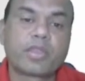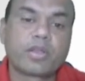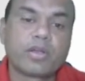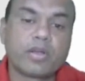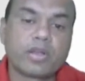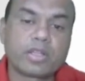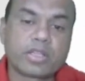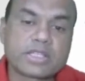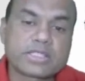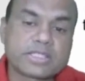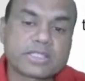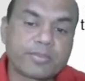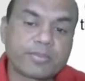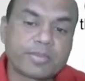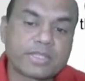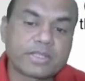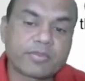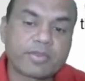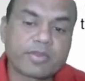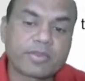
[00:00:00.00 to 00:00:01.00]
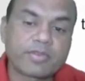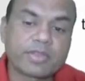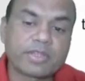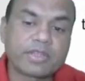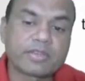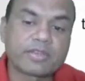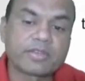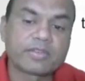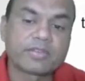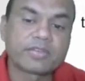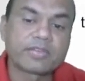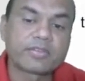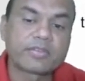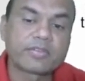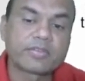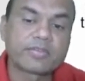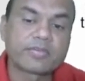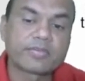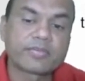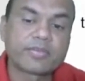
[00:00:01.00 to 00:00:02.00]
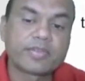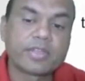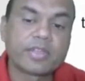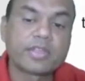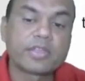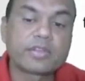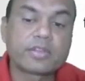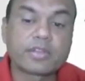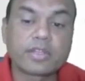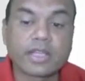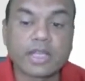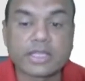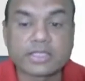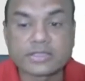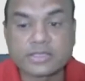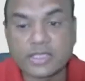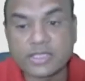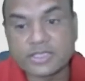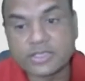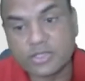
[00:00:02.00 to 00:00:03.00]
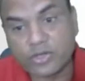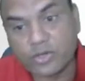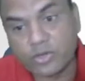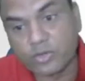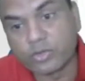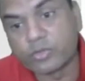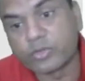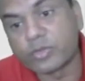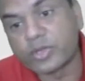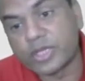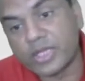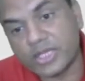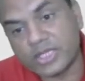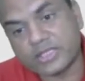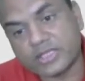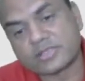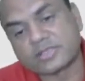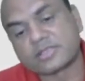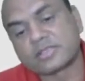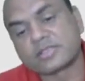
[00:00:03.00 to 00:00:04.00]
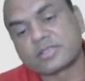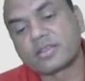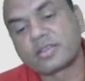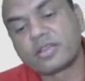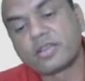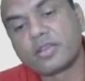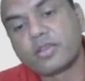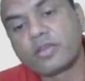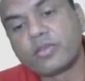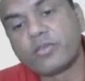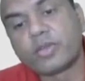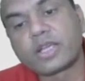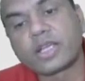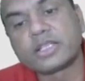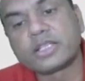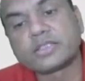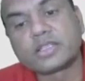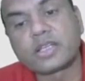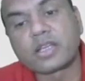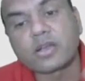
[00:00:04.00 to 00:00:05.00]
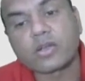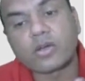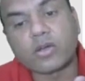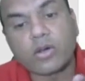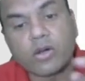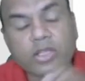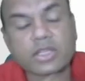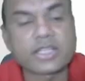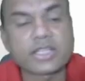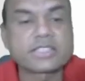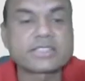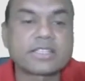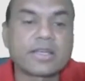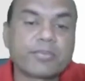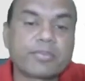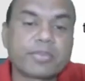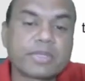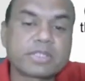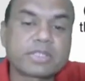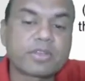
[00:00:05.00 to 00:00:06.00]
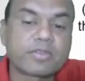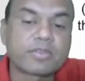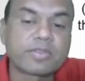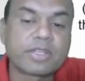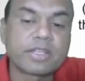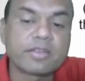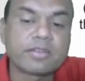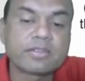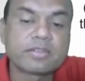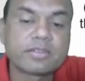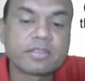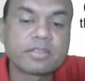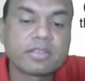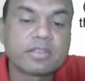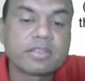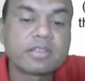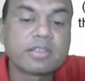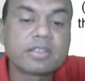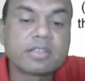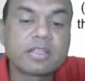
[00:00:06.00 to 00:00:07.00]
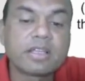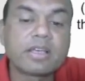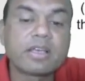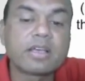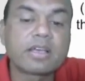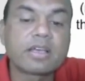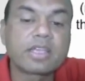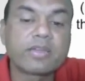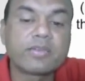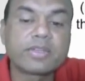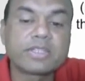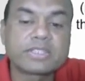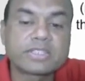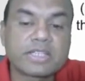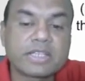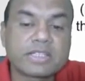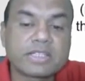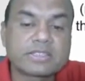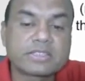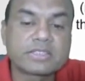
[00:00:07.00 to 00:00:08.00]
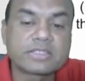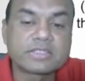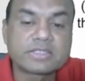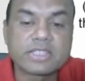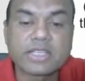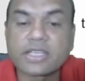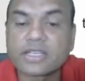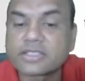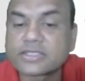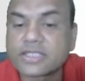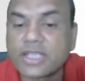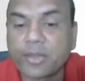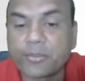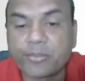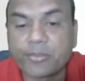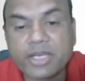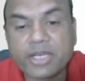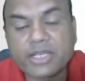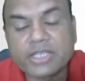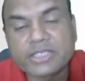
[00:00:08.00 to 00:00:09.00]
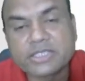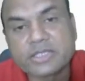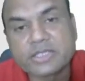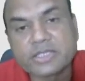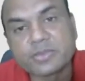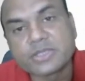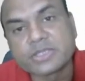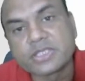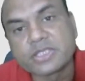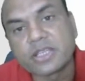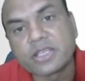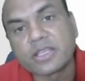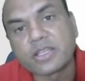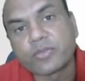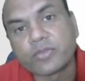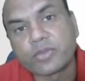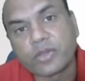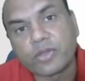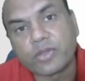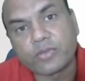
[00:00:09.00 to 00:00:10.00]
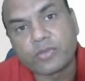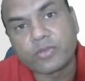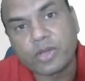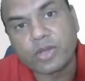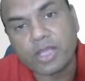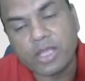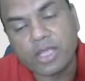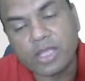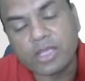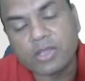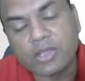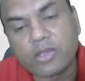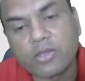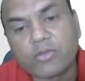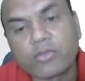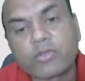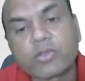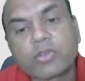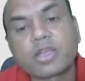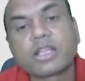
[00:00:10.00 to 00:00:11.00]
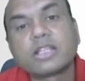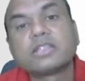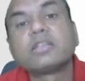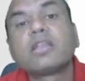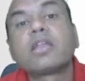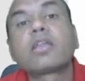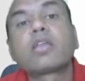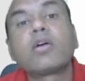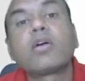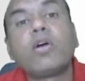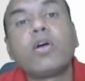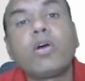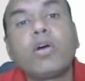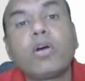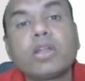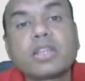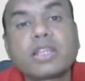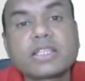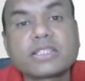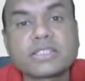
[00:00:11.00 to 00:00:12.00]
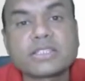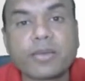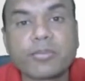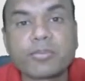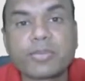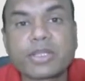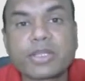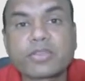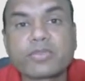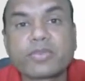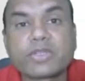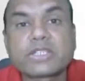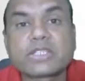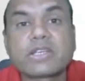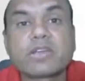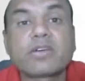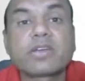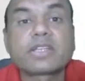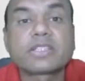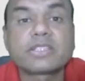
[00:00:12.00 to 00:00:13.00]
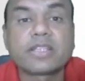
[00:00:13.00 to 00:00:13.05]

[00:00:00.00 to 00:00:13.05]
All the samples everyone? So the answer is true. Yes, we consider all the samples of the given size. See our sampling distribution, if you have to take, you have to consider all the samples, whichever